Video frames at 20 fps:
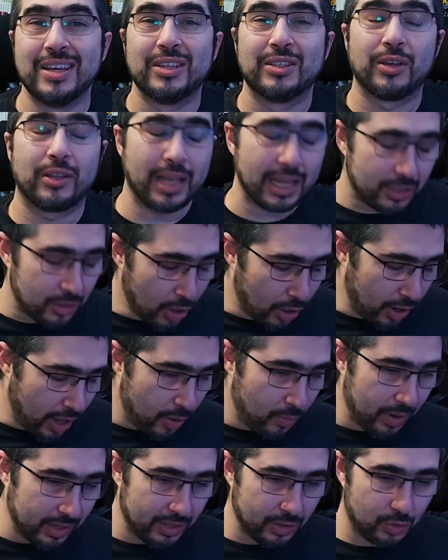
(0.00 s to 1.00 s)
So that's all
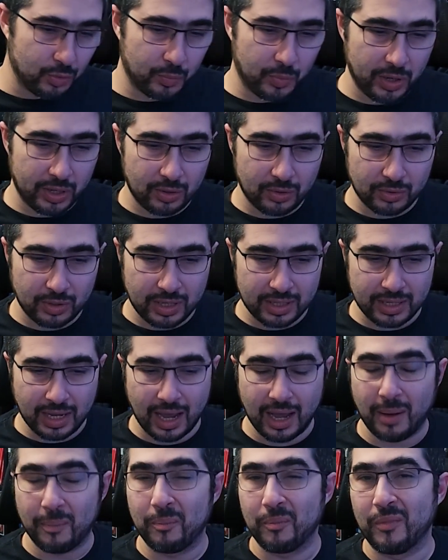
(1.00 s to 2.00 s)
I wanted to bring to this
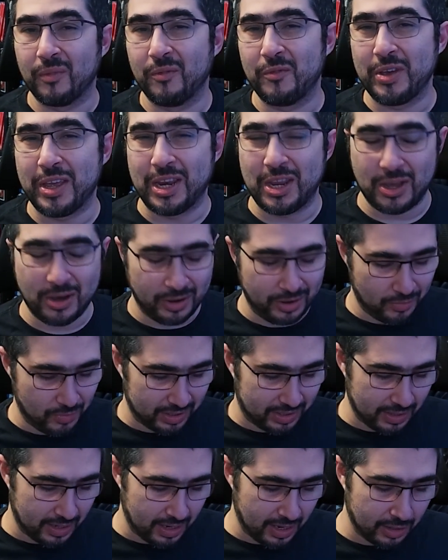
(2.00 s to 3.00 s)
video. It
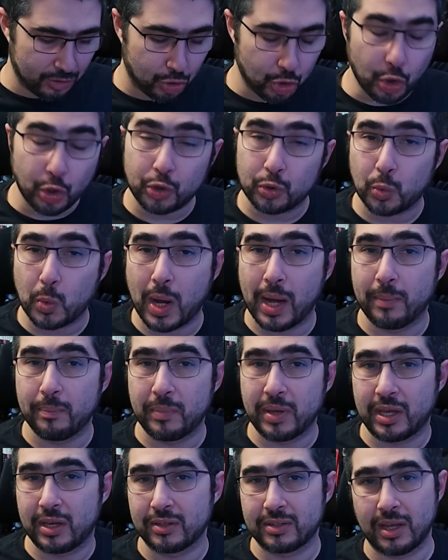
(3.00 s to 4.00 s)
was a short
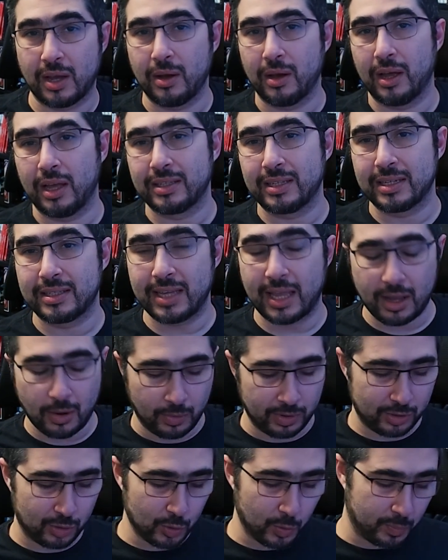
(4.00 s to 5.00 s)
one because as I said, I
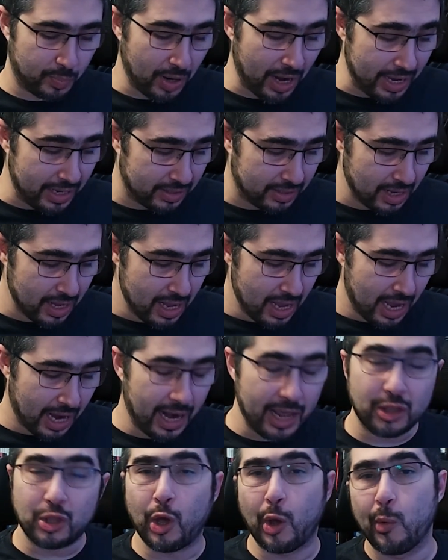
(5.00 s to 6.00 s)
was surprised
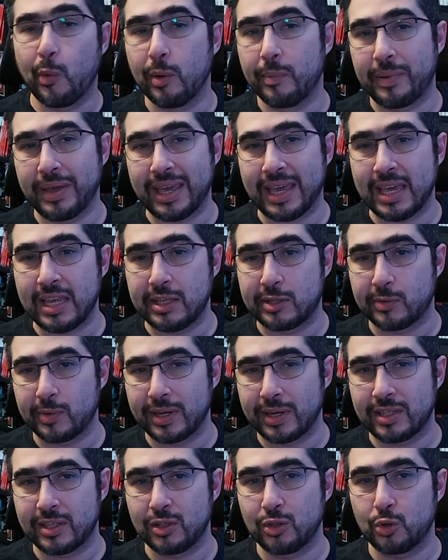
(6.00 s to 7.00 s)
and I thought it would be
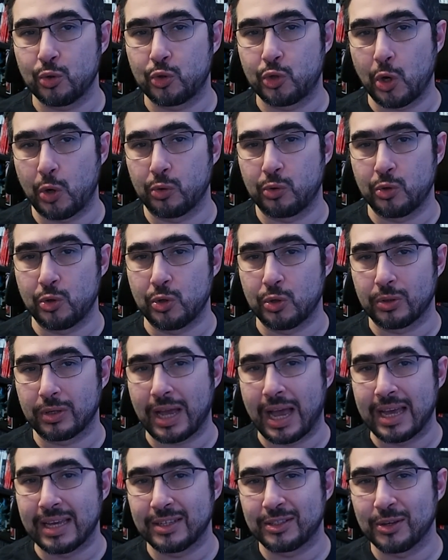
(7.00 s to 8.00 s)
interesting to show to you
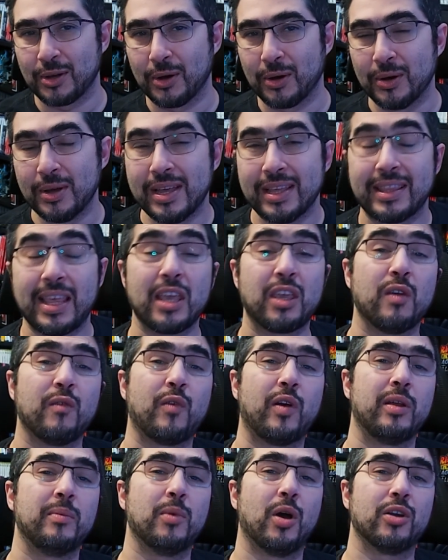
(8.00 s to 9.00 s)
guys. So thank you
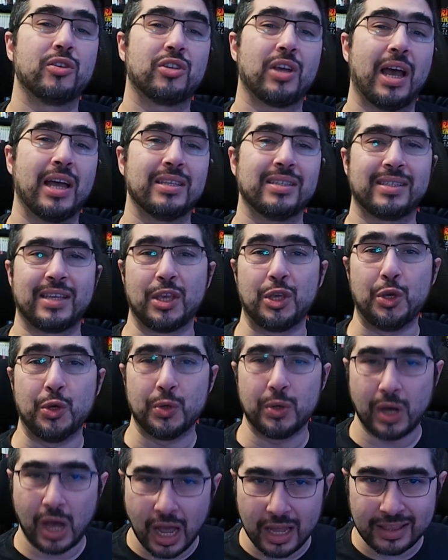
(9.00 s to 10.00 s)
very much and see
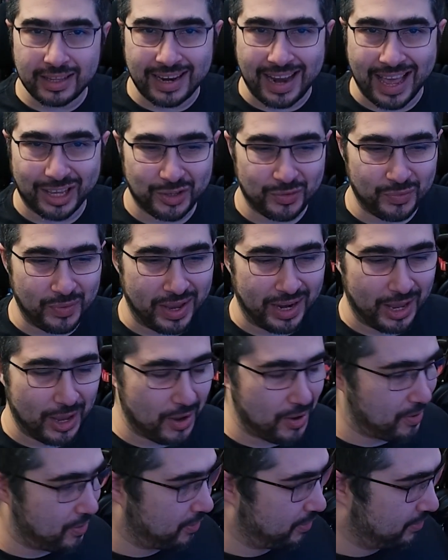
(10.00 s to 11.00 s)
you on the next
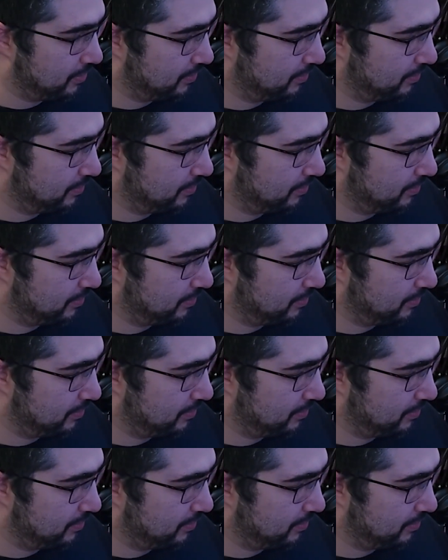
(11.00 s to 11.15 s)
video.